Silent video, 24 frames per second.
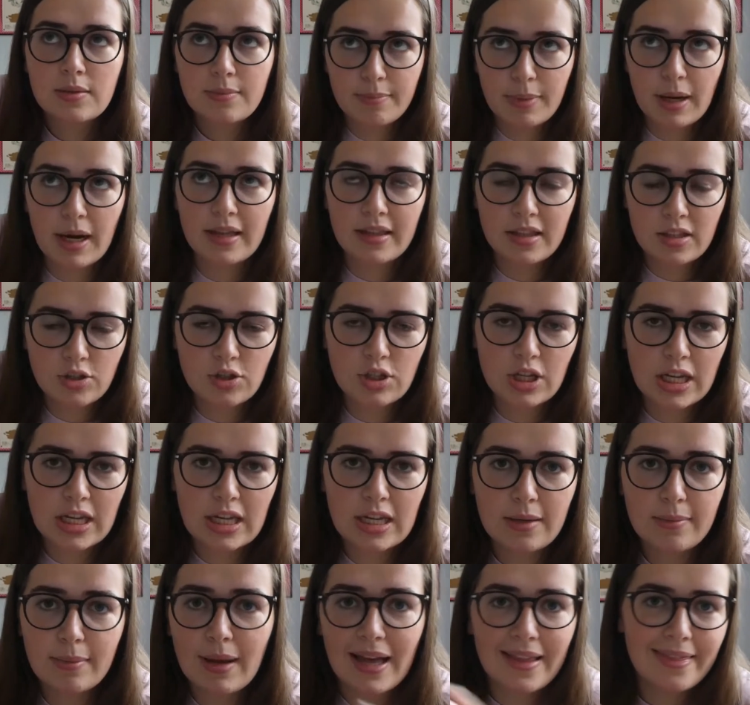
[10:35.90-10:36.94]
by the
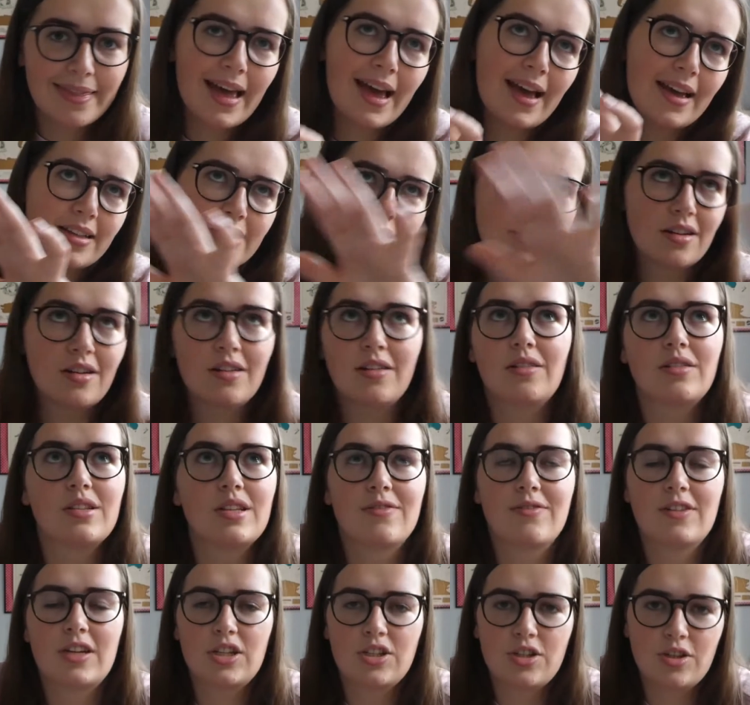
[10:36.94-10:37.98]
team and that is a whole
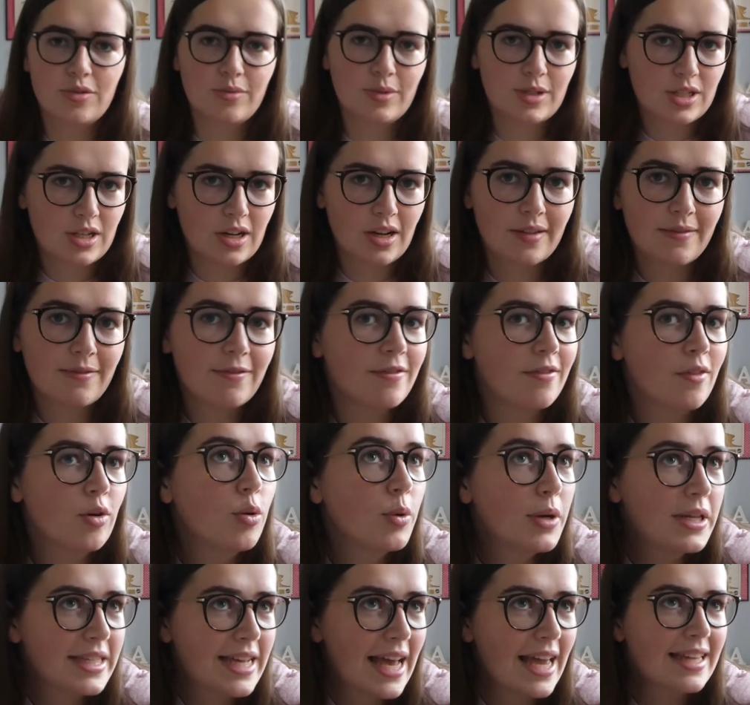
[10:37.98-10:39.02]
different issue which I've
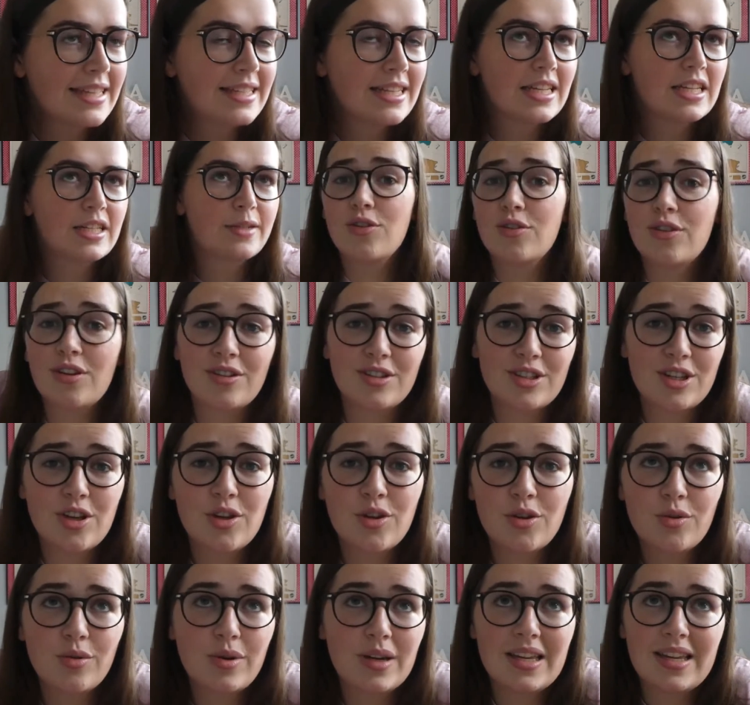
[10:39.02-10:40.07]
always hated. Who knows
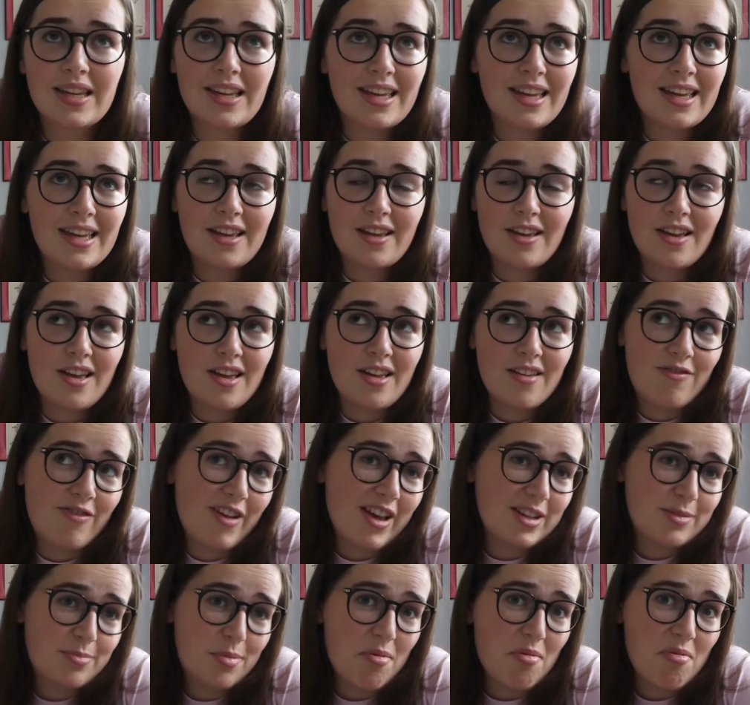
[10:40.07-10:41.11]
who, it, it
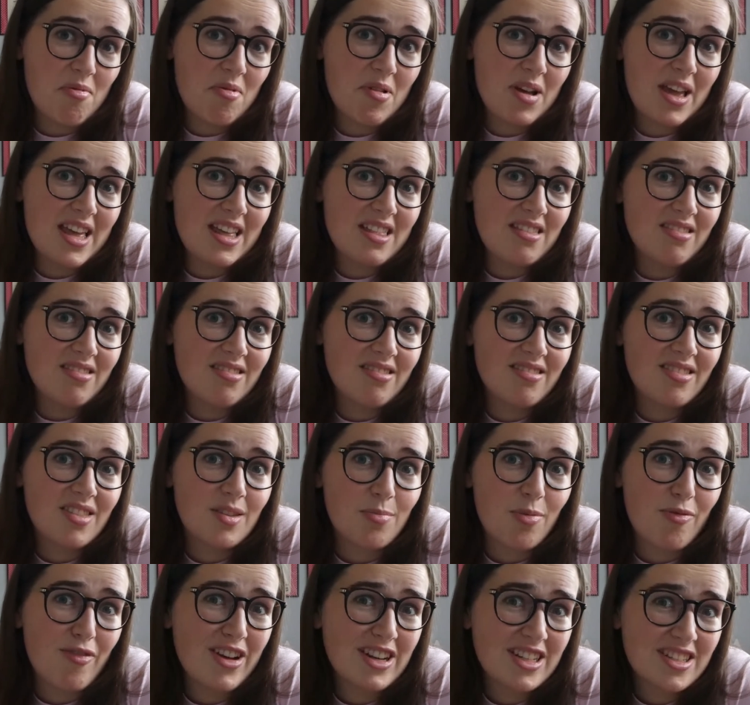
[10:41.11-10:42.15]
affects people in the
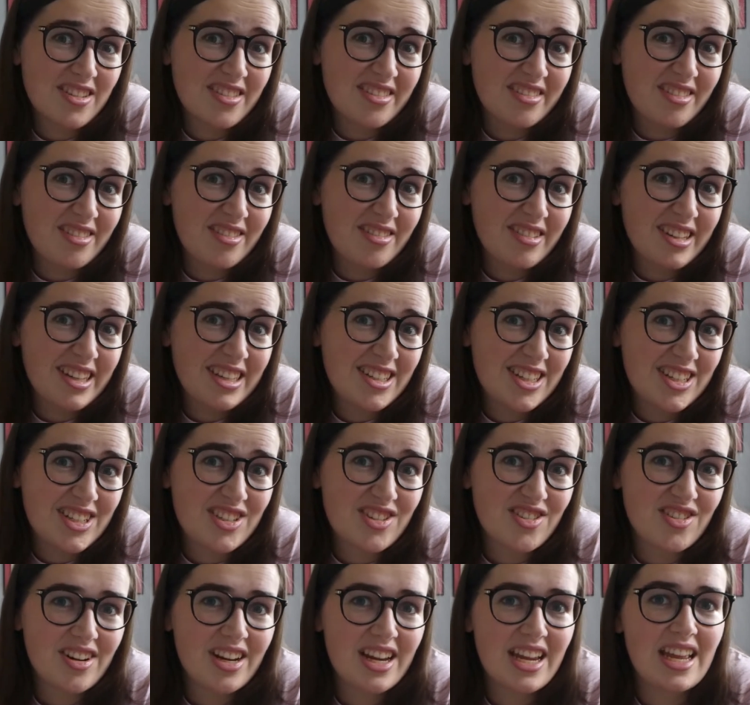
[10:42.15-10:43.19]
professional
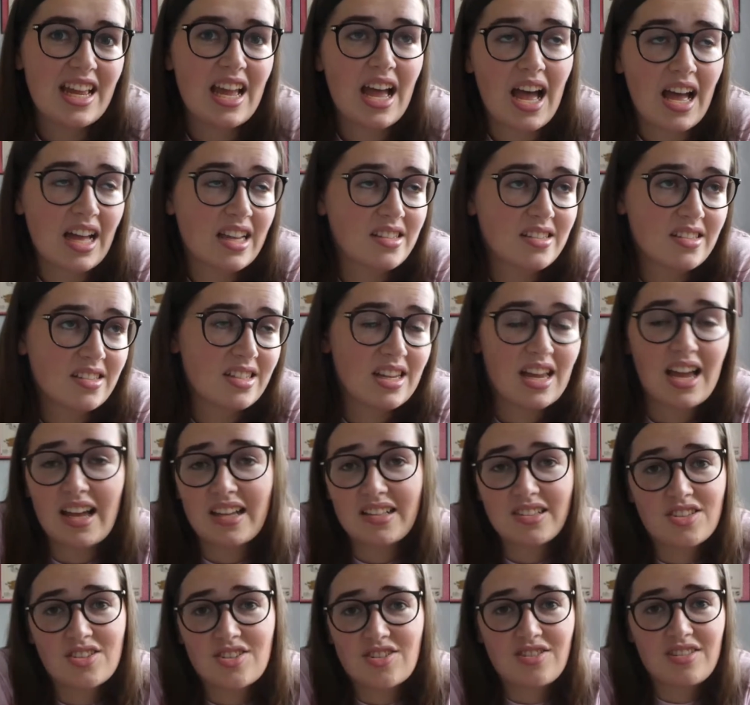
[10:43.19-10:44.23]
industry and
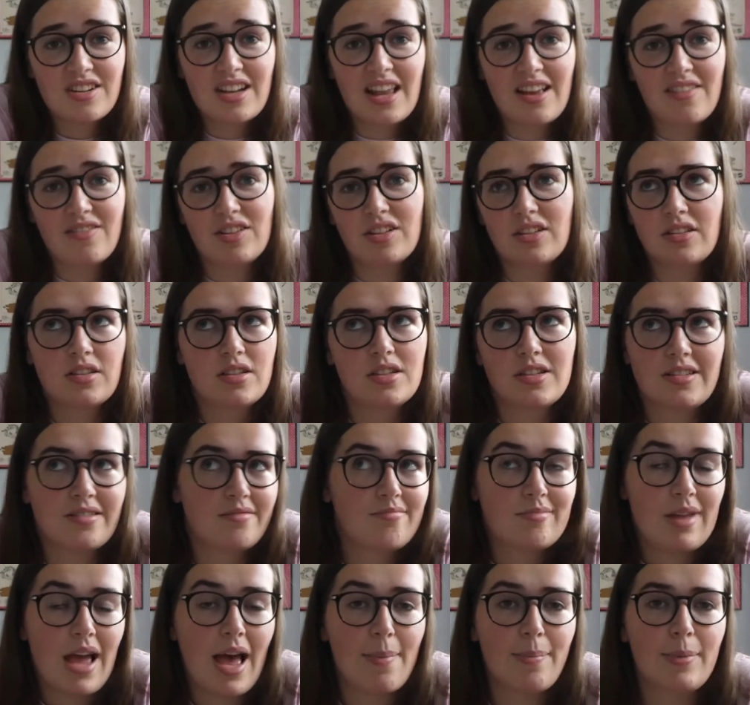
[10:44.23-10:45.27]
at student level, it
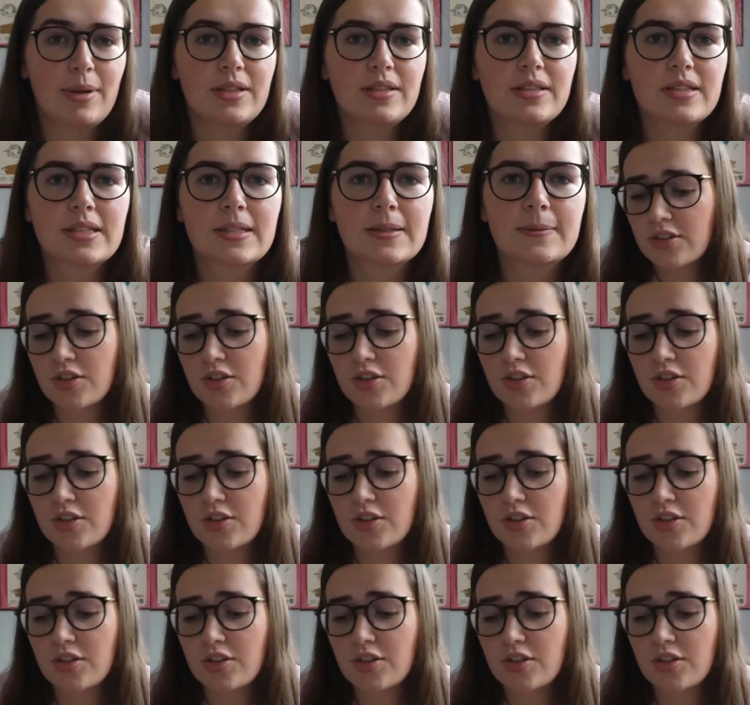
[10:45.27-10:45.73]
just happens.